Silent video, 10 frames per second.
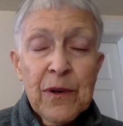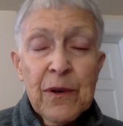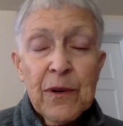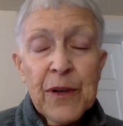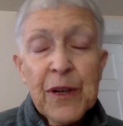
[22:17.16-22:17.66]

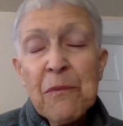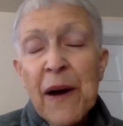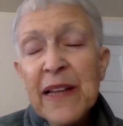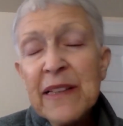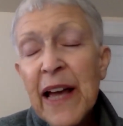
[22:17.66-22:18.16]
or you
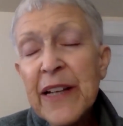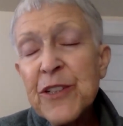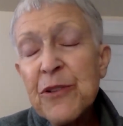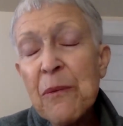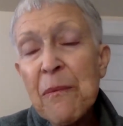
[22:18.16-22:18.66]
might like
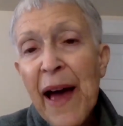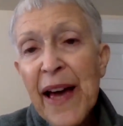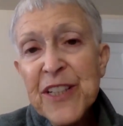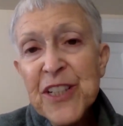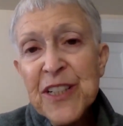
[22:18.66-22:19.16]
to
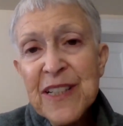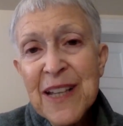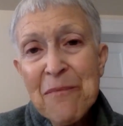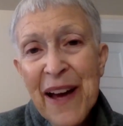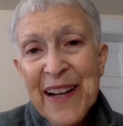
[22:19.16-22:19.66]
imagine
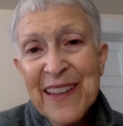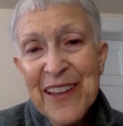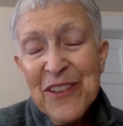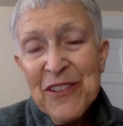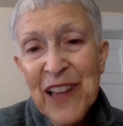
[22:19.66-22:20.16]
somebody
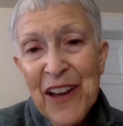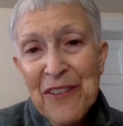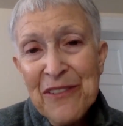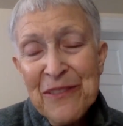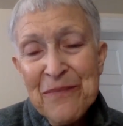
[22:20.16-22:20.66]
that you
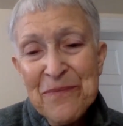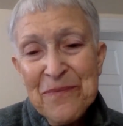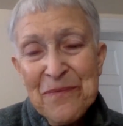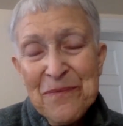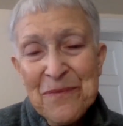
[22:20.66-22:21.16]
love,
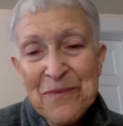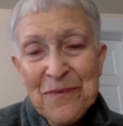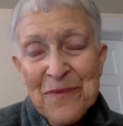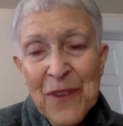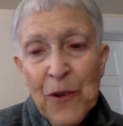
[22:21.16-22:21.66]

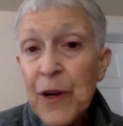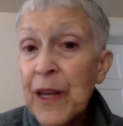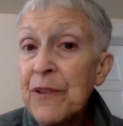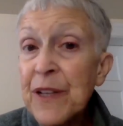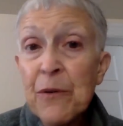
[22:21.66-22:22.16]
or
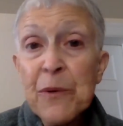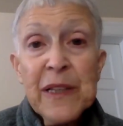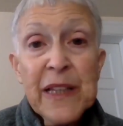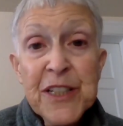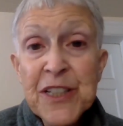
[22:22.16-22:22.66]
even a
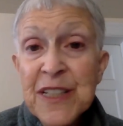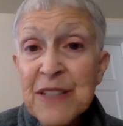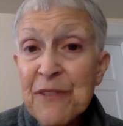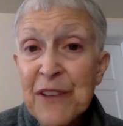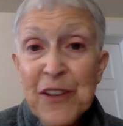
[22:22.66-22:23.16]
religious
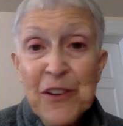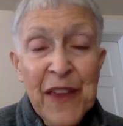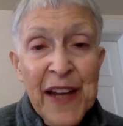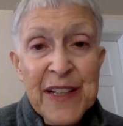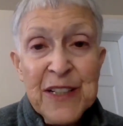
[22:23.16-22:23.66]
figure
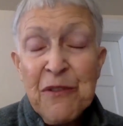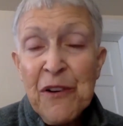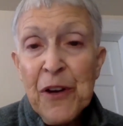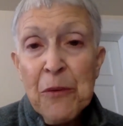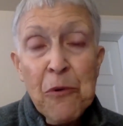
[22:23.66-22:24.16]
that is
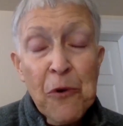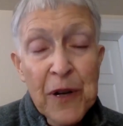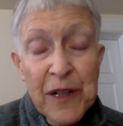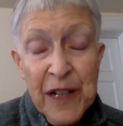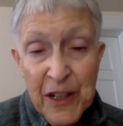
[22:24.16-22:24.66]
very
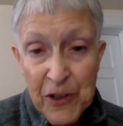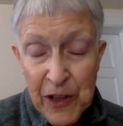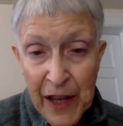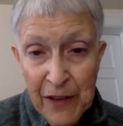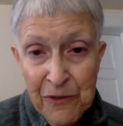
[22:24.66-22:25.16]
important in your
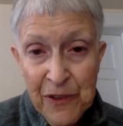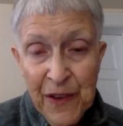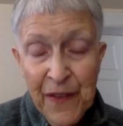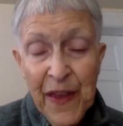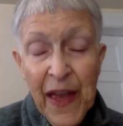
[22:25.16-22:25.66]
life.
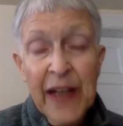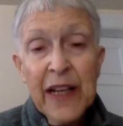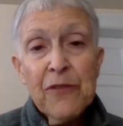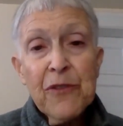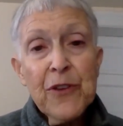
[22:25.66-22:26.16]

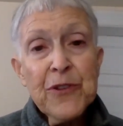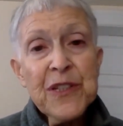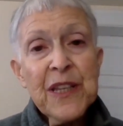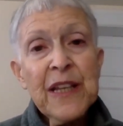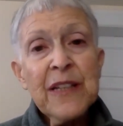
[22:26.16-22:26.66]
Any of those
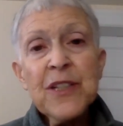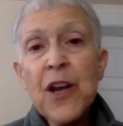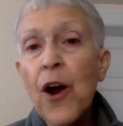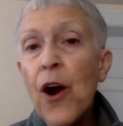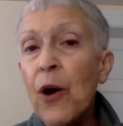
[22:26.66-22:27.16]
things
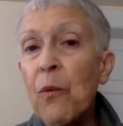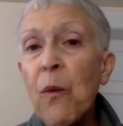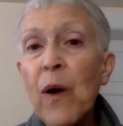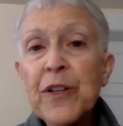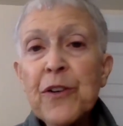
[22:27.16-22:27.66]
are
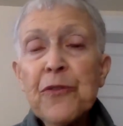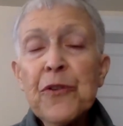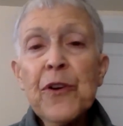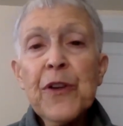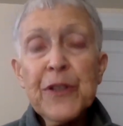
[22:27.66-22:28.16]

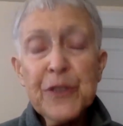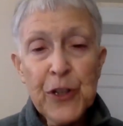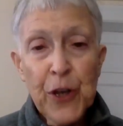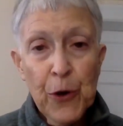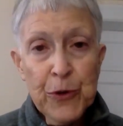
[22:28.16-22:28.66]
wonderful to
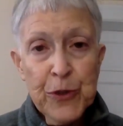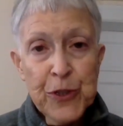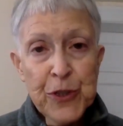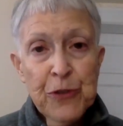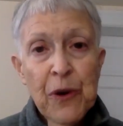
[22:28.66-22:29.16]
go
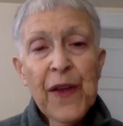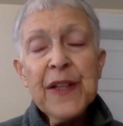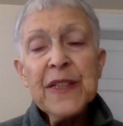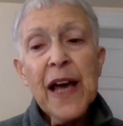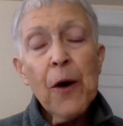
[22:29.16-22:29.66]
to
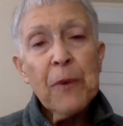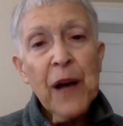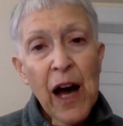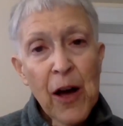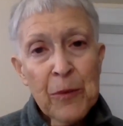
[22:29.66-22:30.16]
help
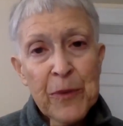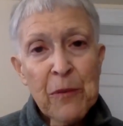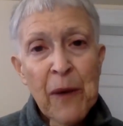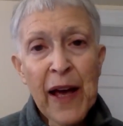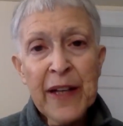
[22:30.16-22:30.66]
calm
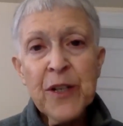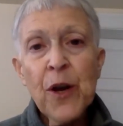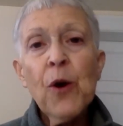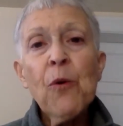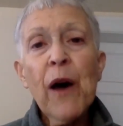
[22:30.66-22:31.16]
your mind
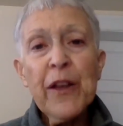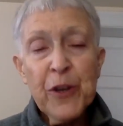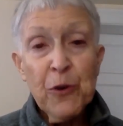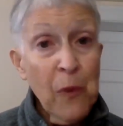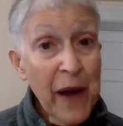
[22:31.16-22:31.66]
while
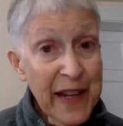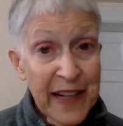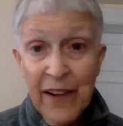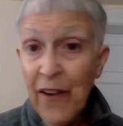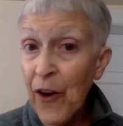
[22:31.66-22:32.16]
you're
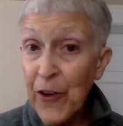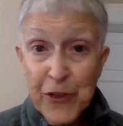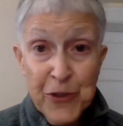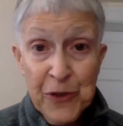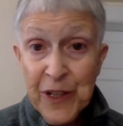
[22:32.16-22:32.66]
waiting. All
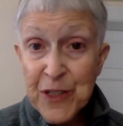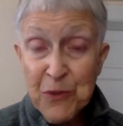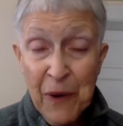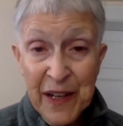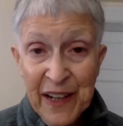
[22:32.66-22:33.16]
you're doing is
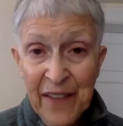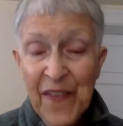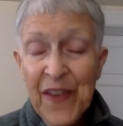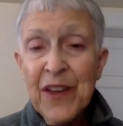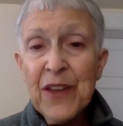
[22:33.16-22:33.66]
waiting.
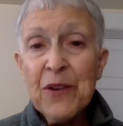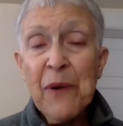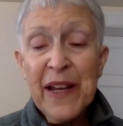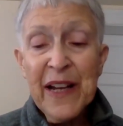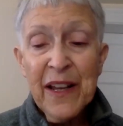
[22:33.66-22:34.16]
You're
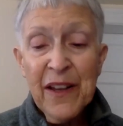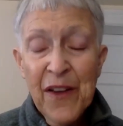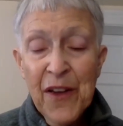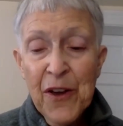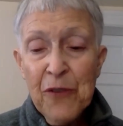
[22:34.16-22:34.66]
waiting
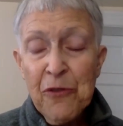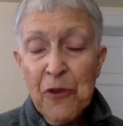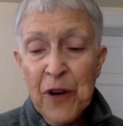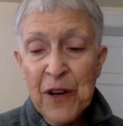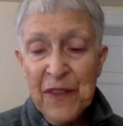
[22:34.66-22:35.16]

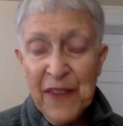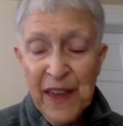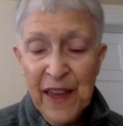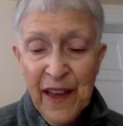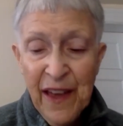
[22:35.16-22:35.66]
for the